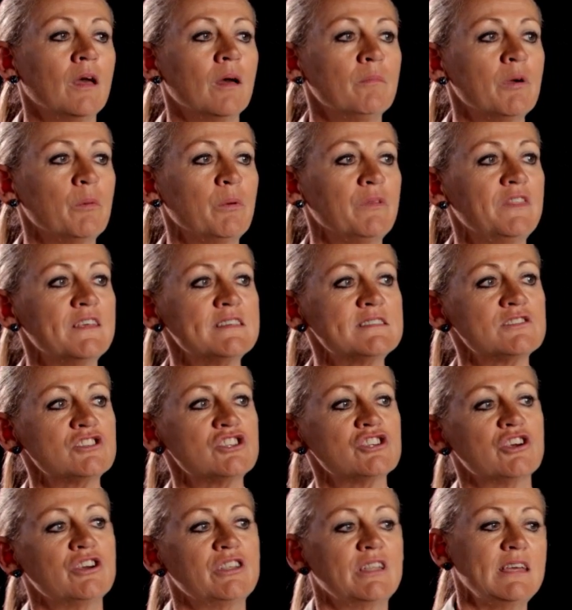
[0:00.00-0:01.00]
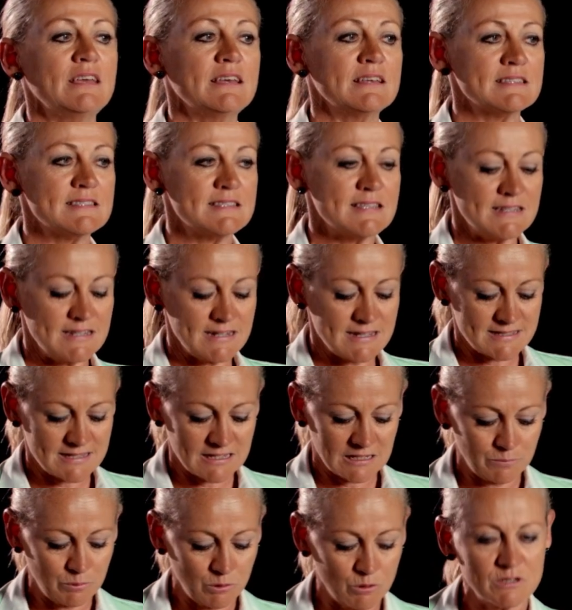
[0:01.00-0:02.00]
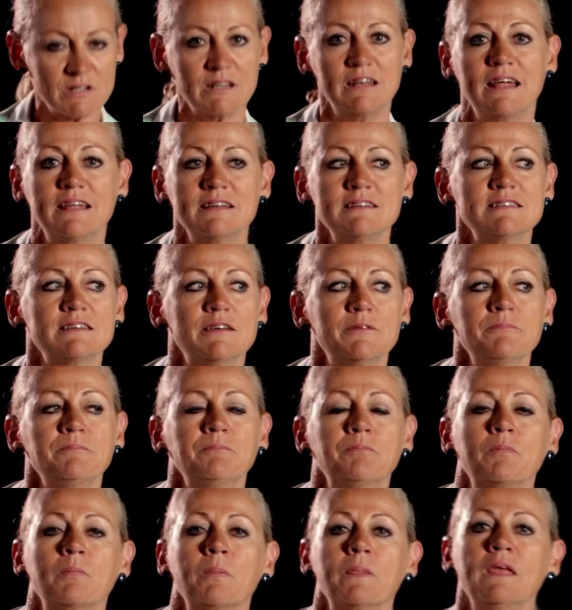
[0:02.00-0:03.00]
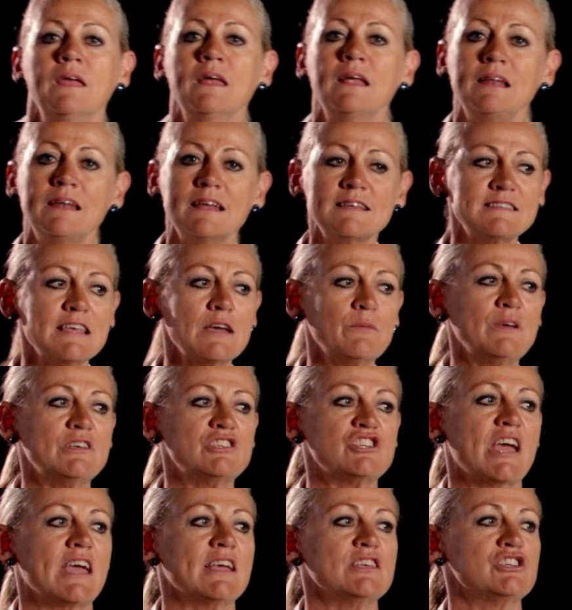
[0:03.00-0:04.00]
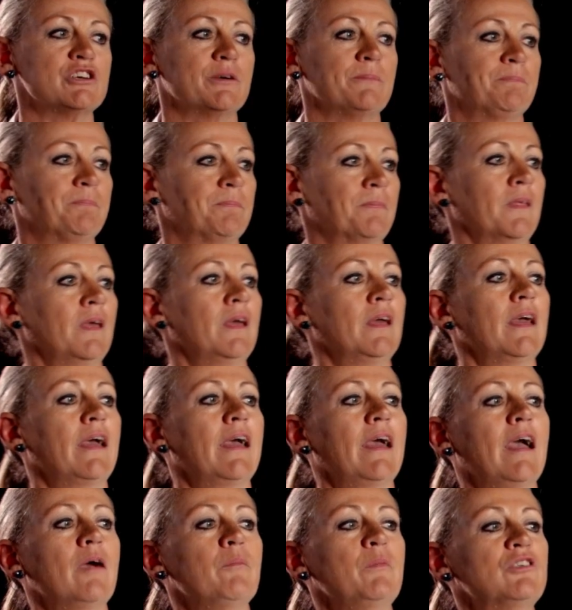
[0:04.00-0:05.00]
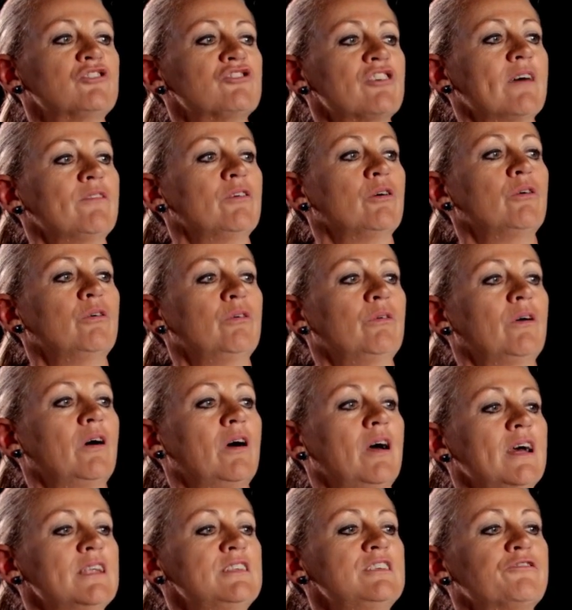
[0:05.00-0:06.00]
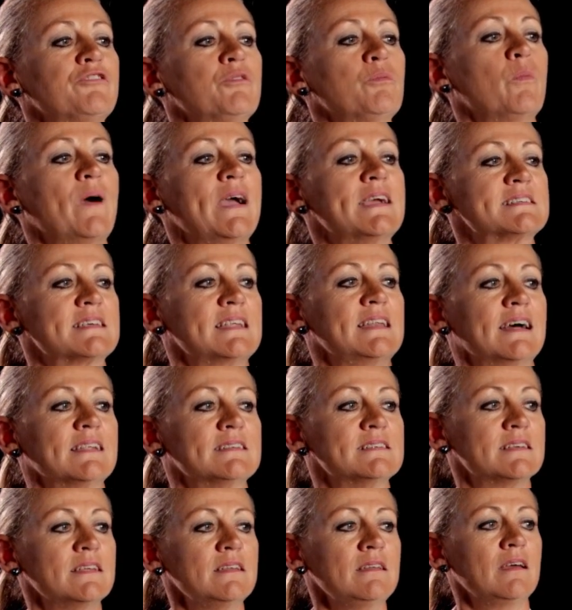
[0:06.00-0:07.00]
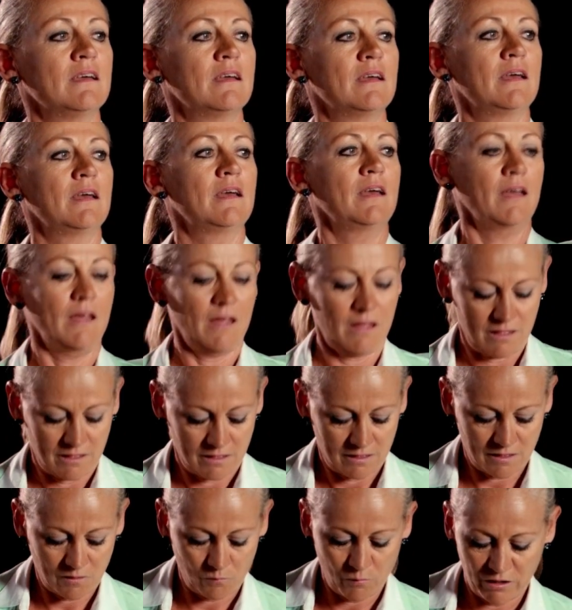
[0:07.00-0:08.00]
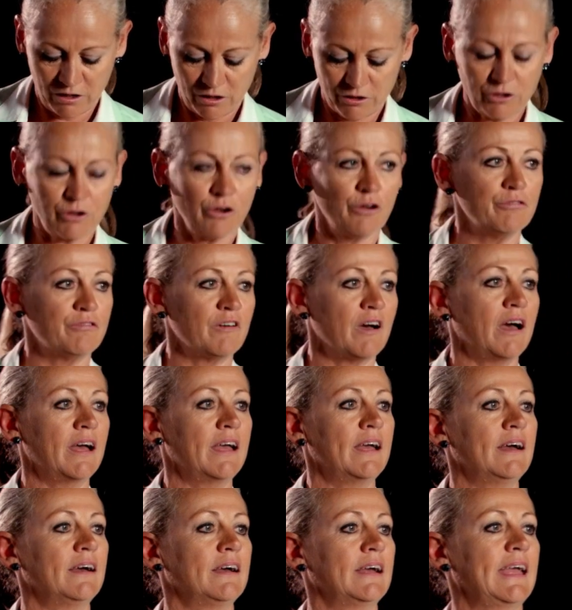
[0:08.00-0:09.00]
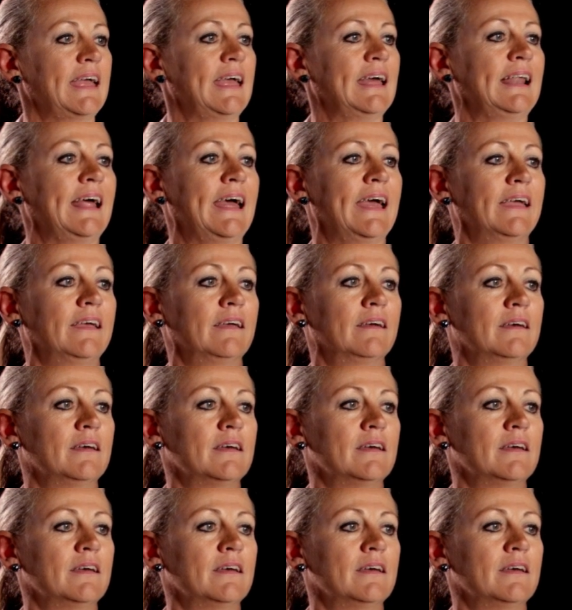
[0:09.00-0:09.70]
But with this journey, Sydney, Singapore to London, let's say we change it and we travel a different way to London, and we're going to go via LA.